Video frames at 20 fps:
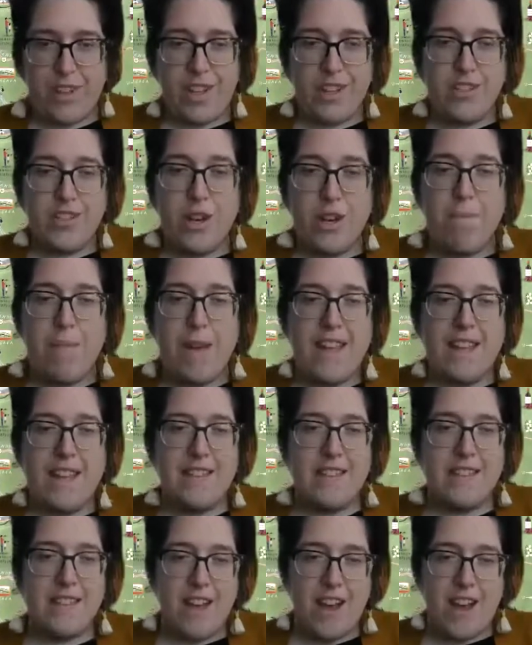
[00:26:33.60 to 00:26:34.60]
So
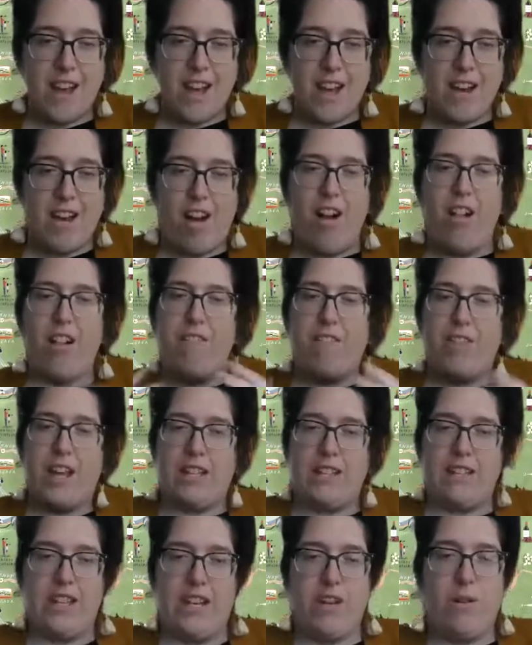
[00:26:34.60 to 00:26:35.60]
based on all of that
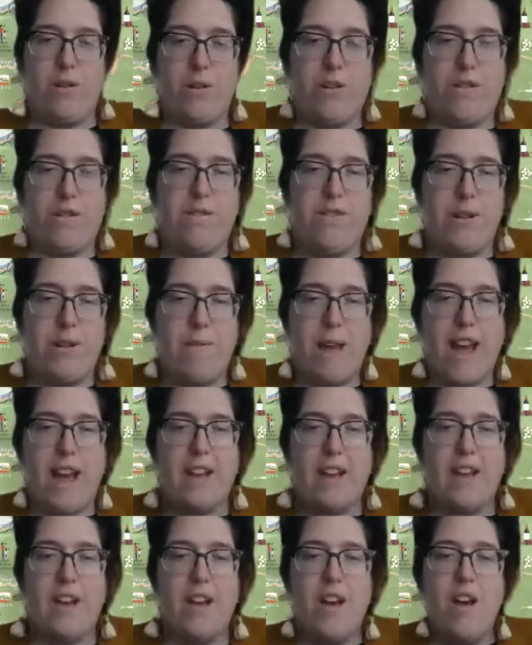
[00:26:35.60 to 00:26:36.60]
stakeholder
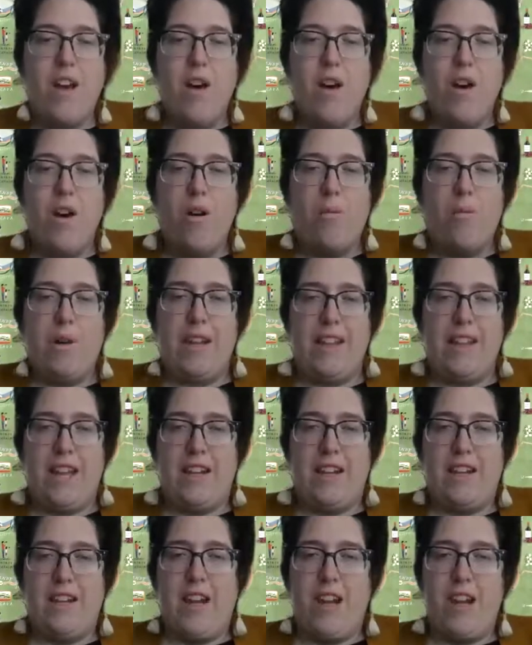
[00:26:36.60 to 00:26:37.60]
feedback, we
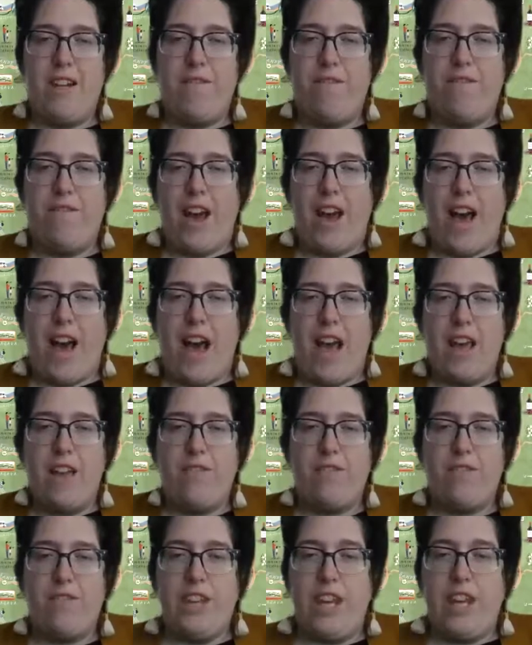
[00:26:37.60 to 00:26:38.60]
landed on
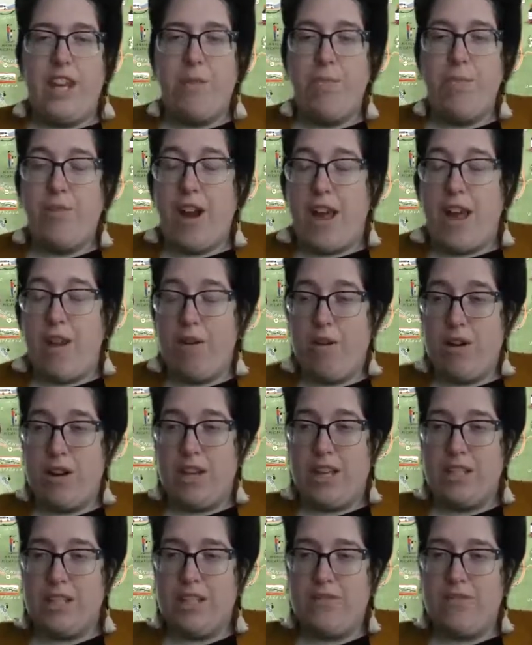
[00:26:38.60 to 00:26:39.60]
5 key
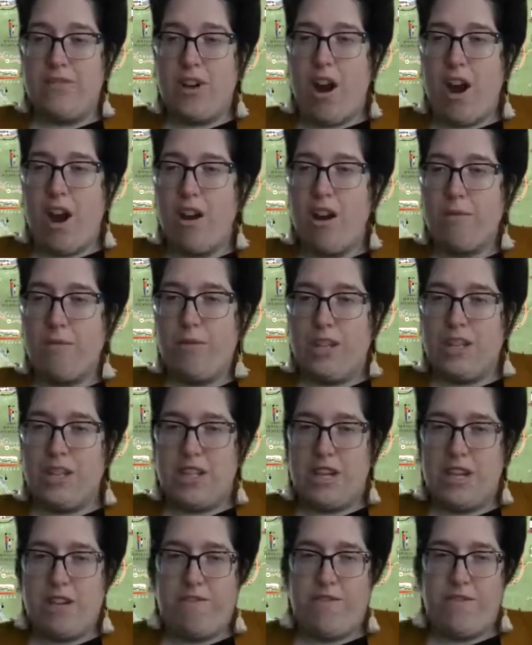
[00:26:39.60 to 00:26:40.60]
priorities for our
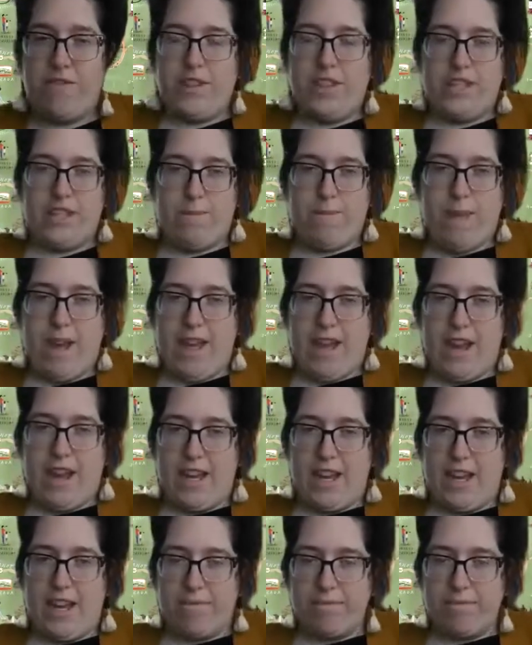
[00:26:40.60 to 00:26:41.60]
region for this
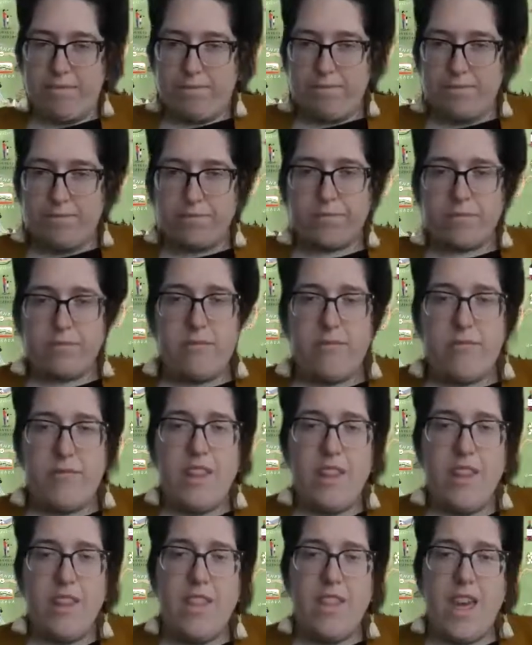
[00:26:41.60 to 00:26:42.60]
biennium.
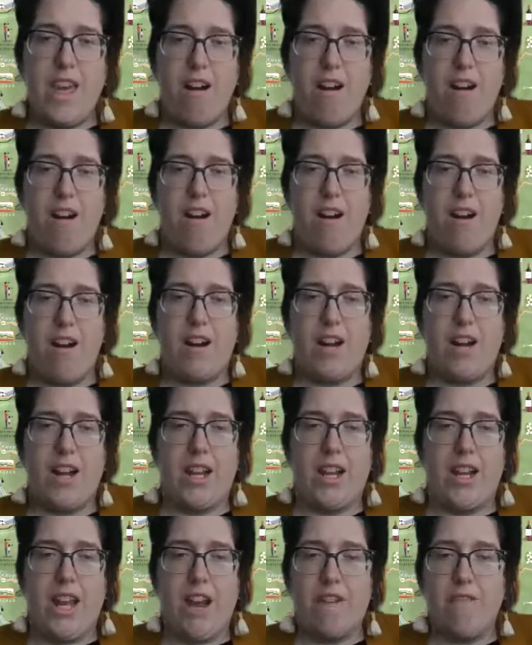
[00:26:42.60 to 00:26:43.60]
They are
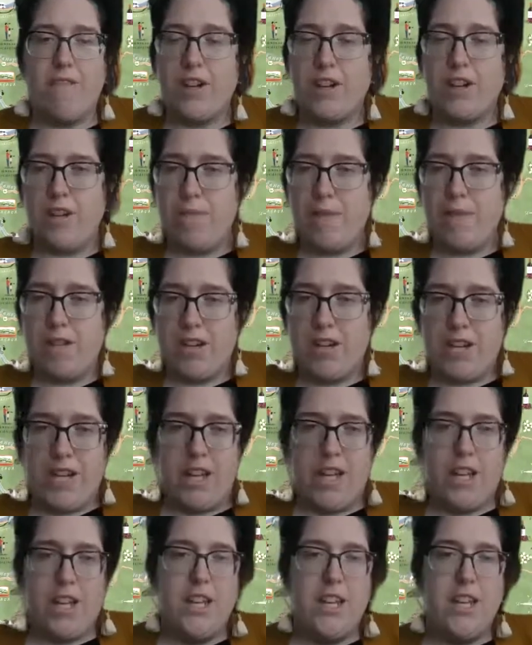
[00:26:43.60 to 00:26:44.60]
care for
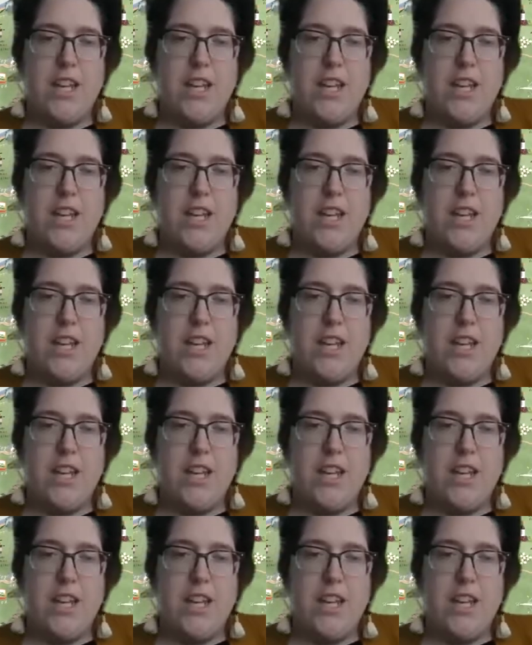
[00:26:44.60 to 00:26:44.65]
community,